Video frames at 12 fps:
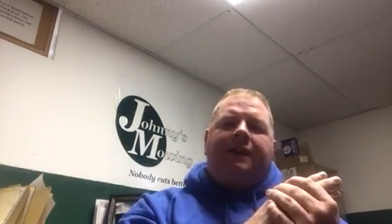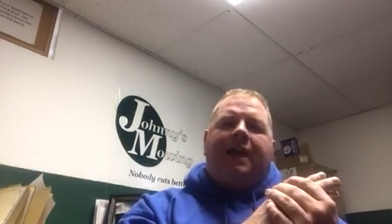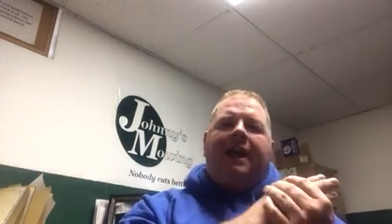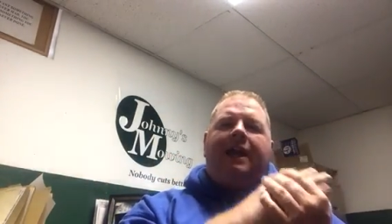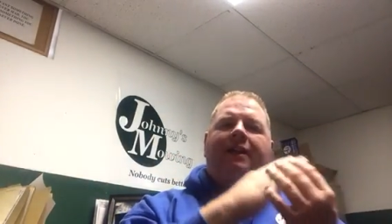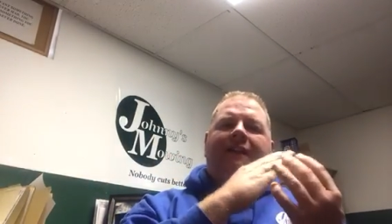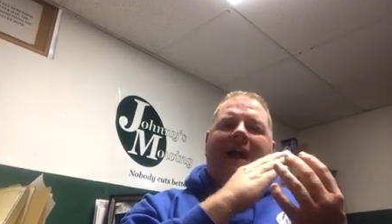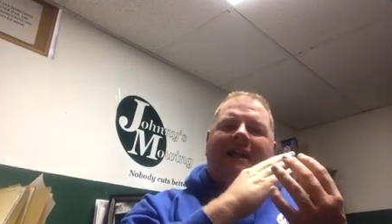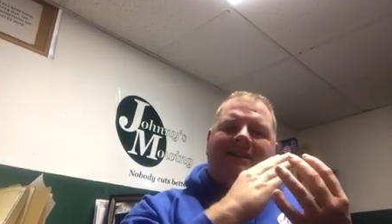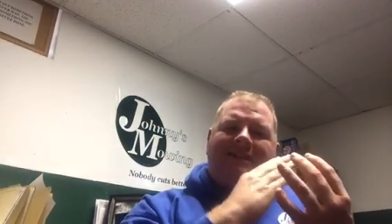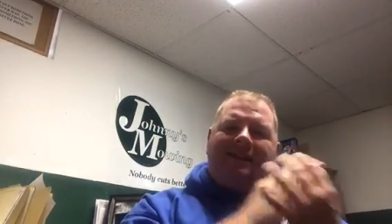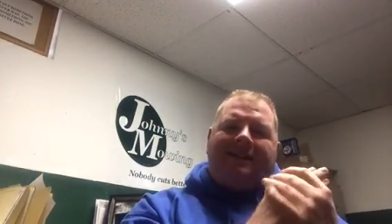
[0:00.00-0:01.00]
Day,
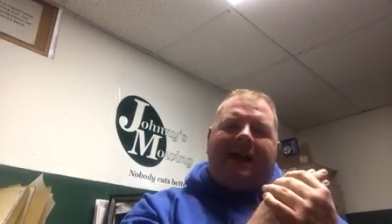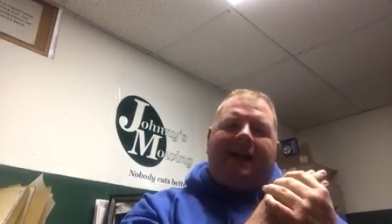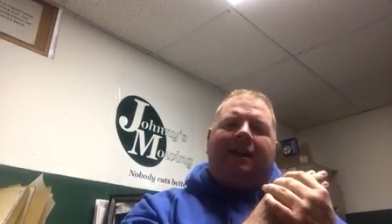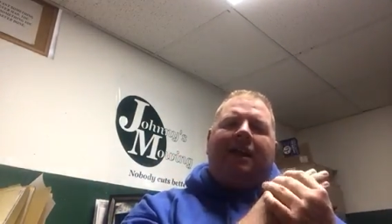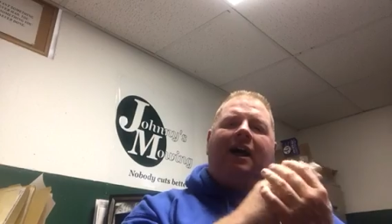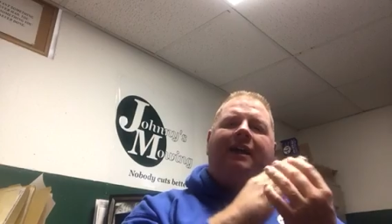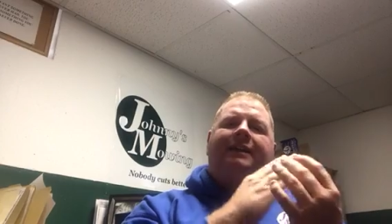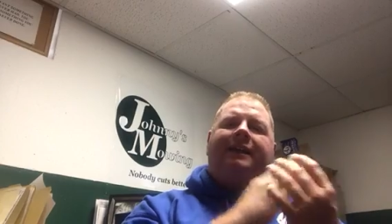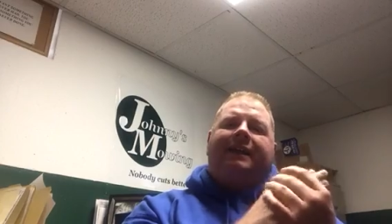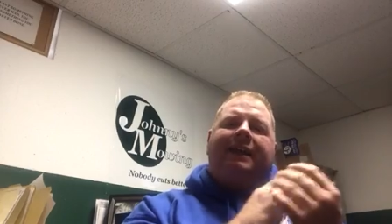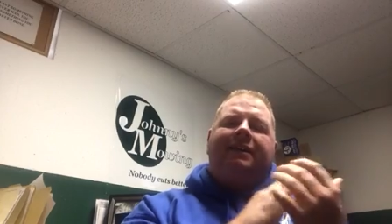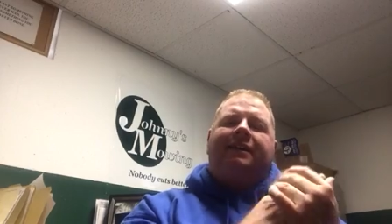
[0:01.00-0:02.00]
that's the deadline to
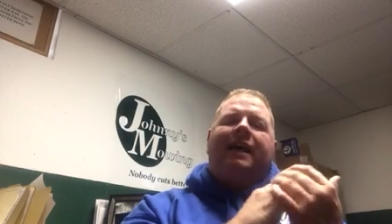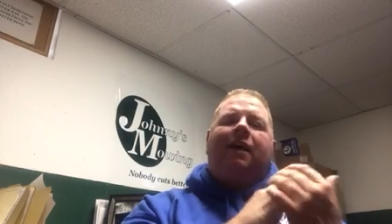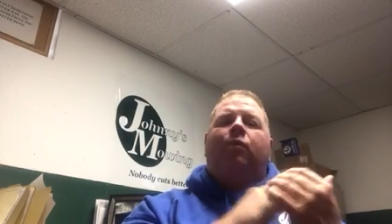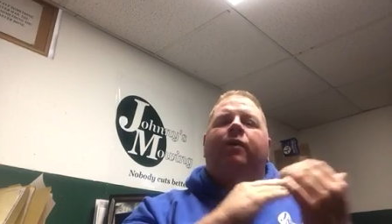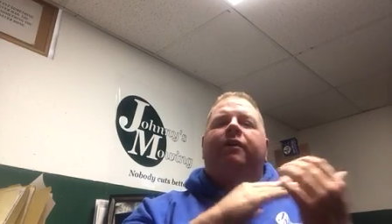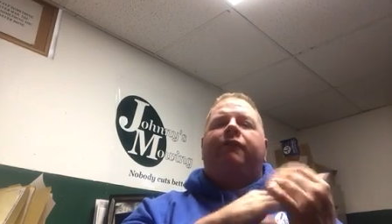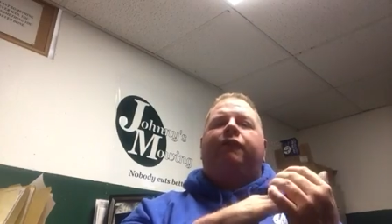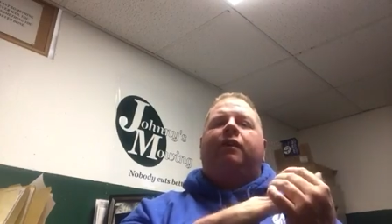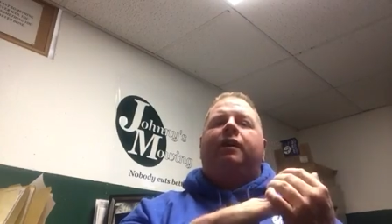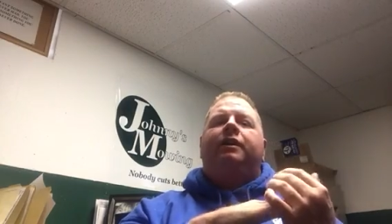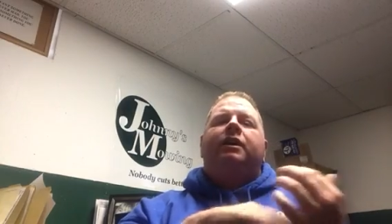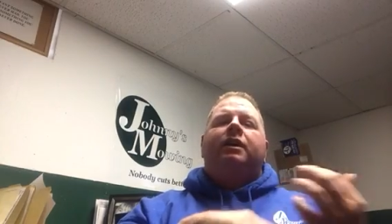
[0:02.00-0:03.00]
get that winter
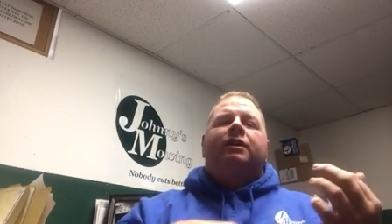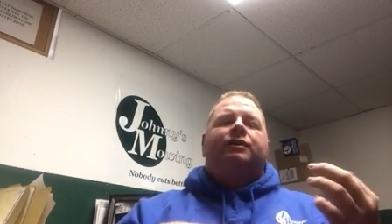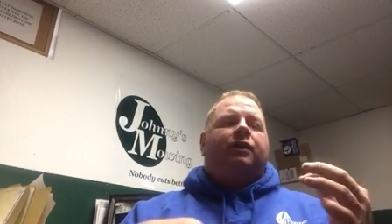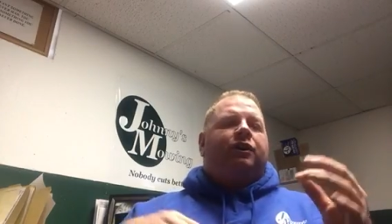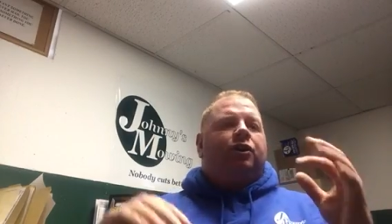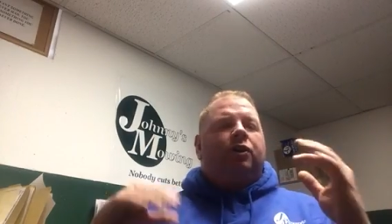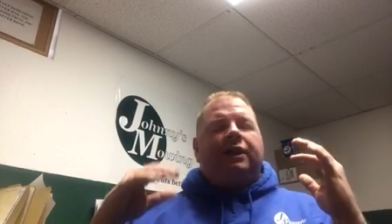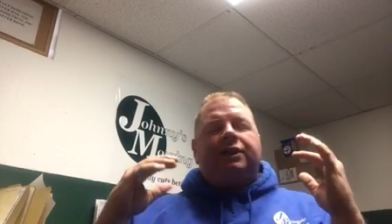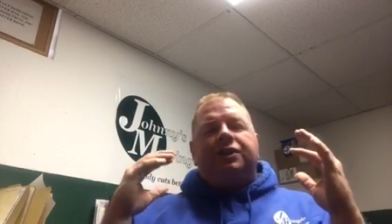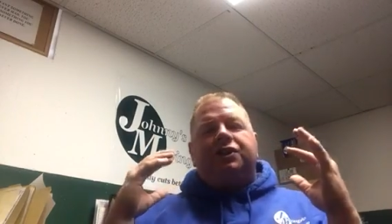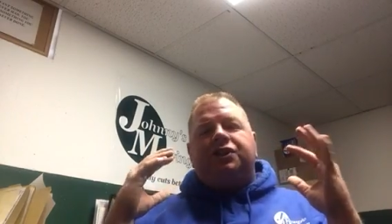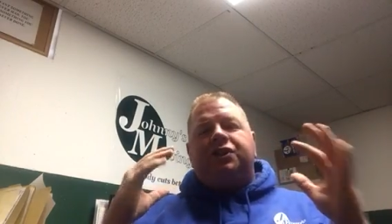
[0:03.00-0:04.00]
fund. So you can
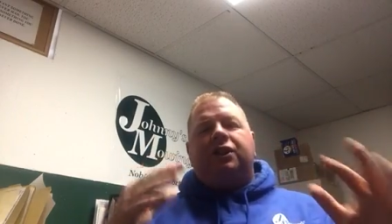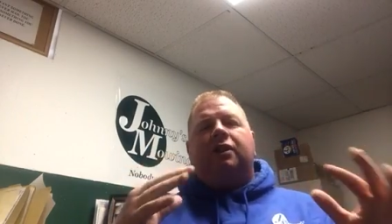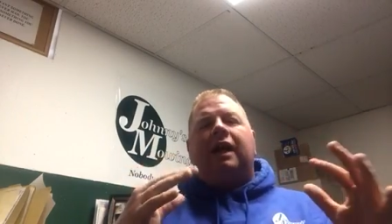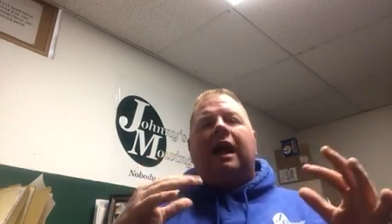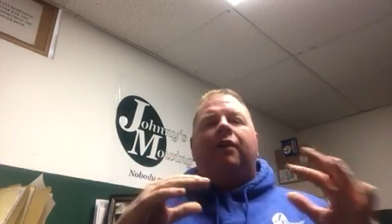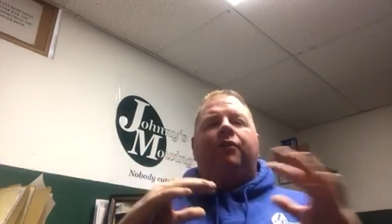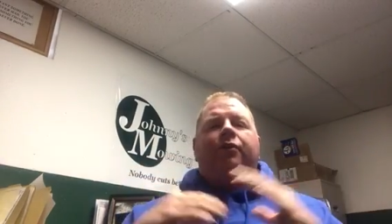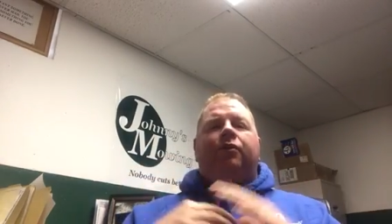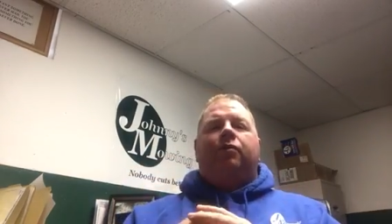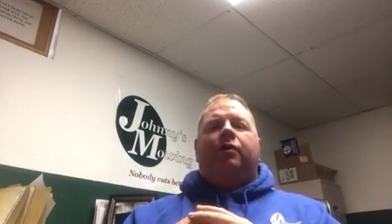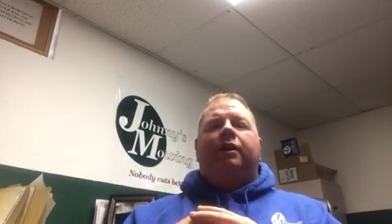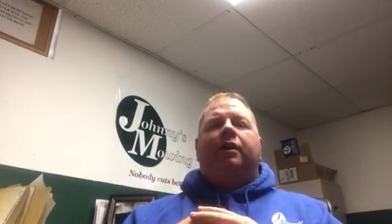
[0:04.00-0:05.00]
just chill out through
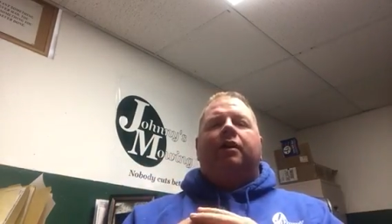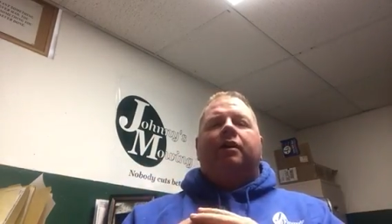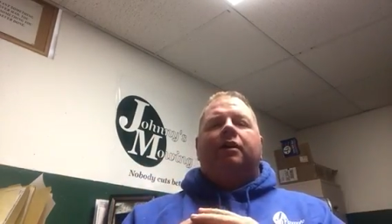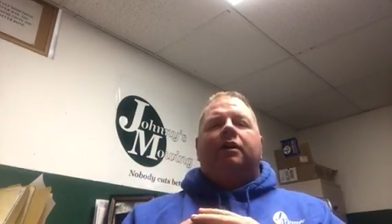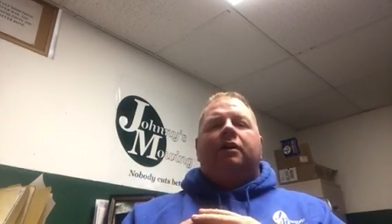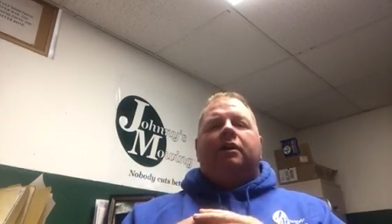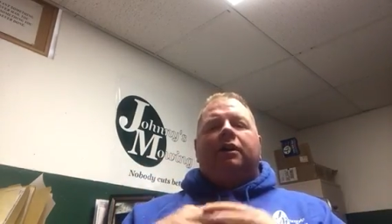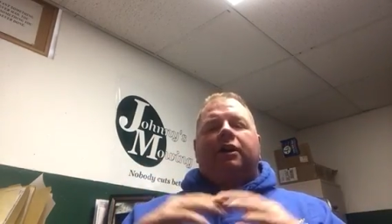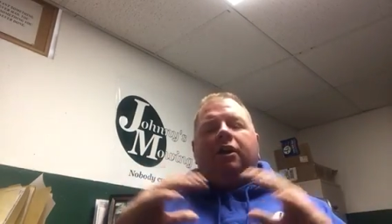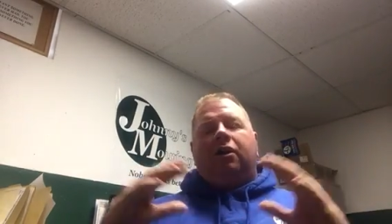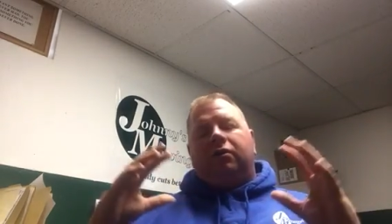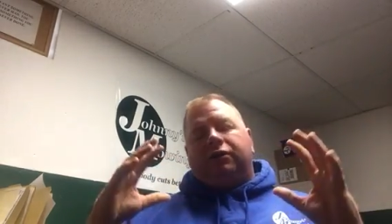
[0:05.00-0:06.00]
the winter.
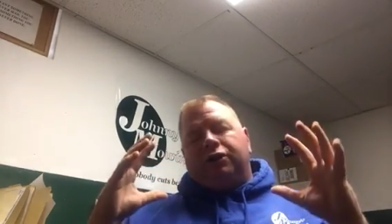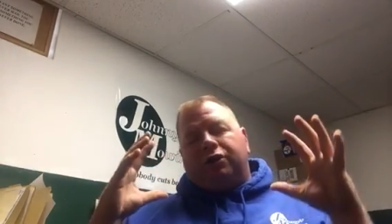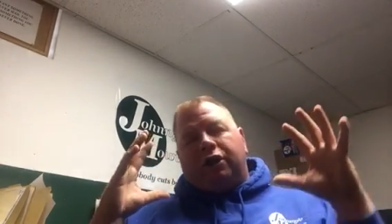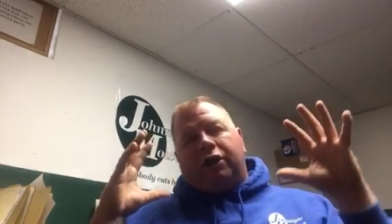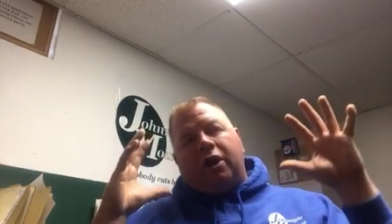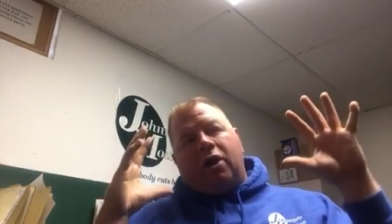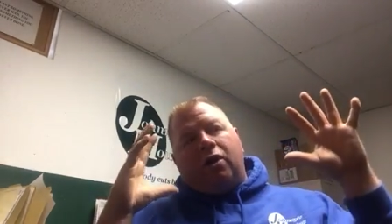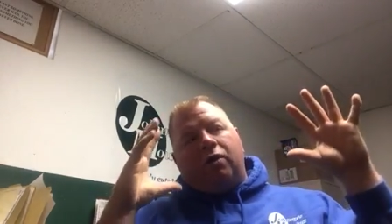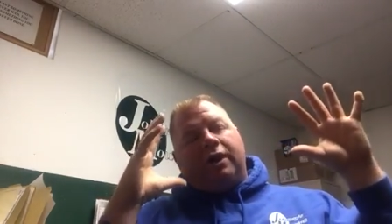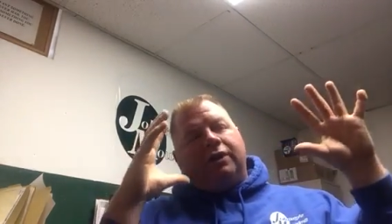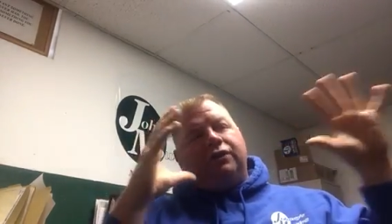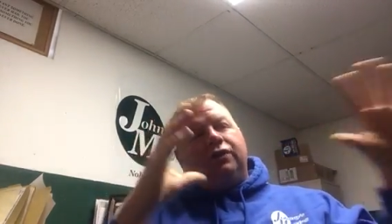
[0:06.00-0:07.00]
You know, you can
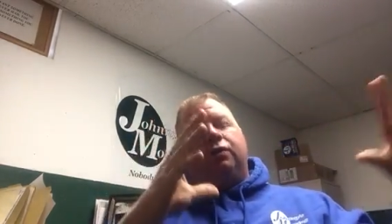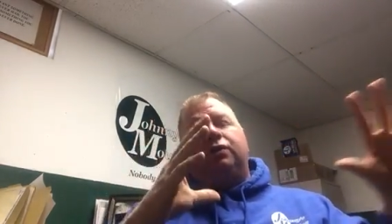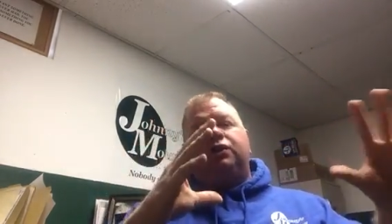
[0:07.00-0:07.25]
go and do